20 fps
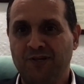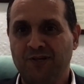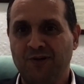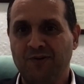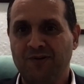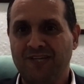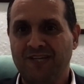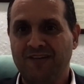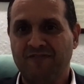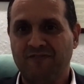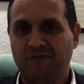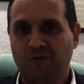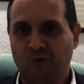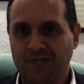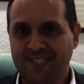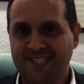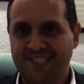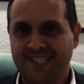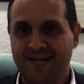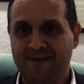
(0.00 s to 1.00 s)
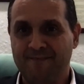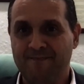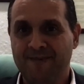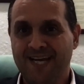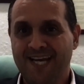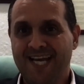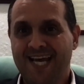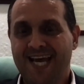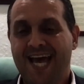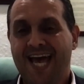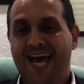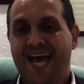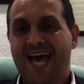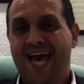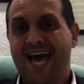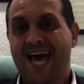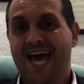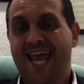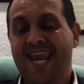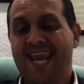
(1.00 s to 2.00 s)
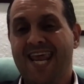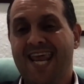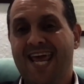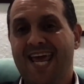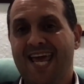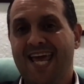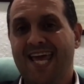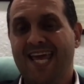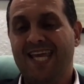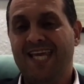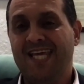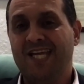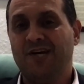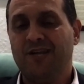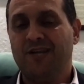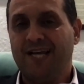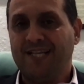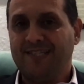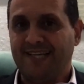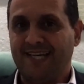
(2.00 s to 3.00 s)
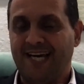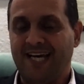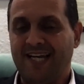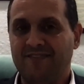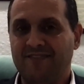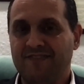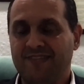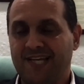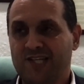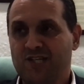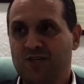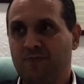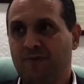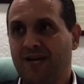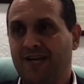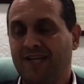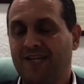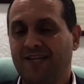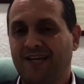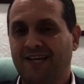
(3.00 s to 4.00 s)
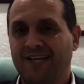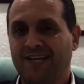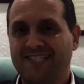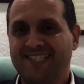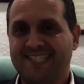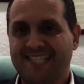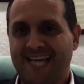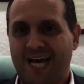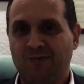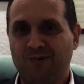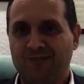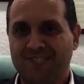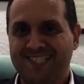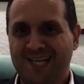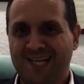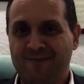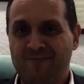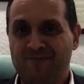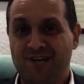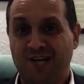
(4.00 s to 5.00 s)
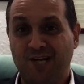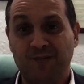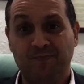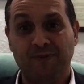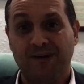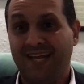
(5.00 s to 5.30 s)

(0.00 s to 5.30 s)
don't enforce them. And, you know, not to kind of touch upon a sour subject,